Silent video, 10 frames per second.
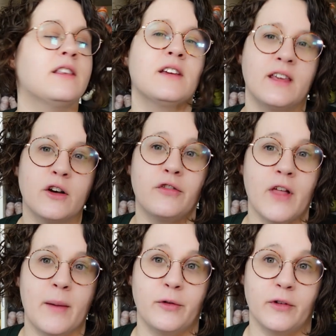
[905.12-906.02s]
the heel
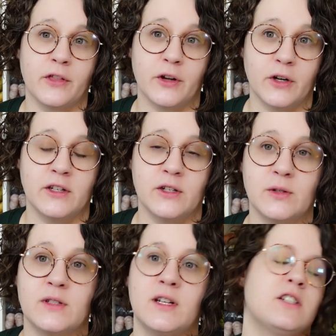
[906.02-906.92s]
flap over 32
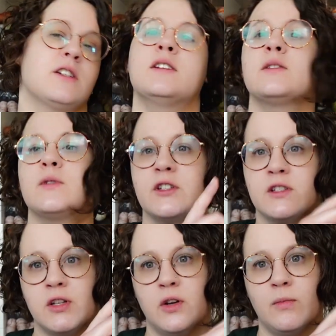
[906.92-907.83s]
stitches, which
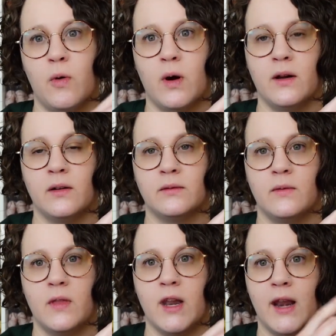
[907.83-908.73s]
is 2 more
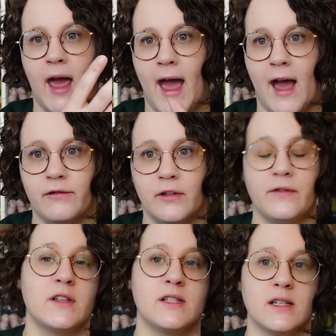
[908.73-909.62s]
than half of
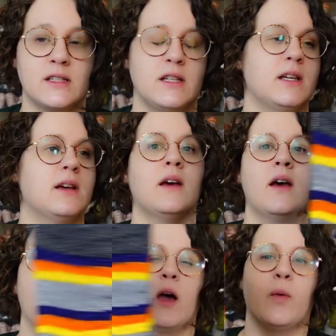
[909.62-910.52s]
the 60.
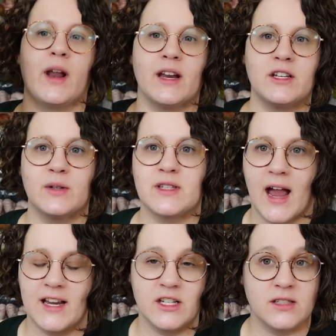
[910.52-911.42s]
And what I do is
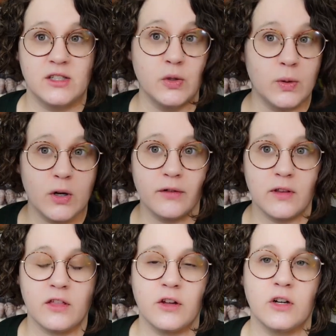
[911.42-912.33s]
I just do it over
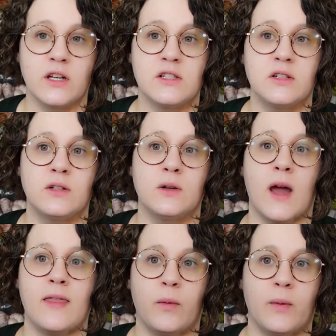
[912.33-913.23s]
the 32,
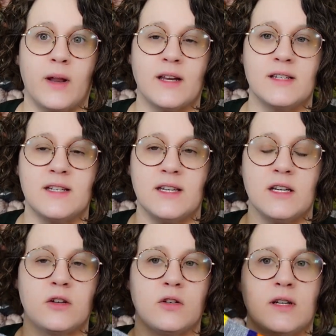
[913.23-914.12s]
and then when I
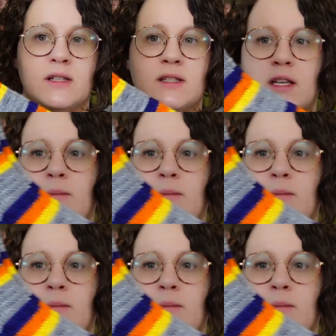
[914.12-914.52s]
decrease in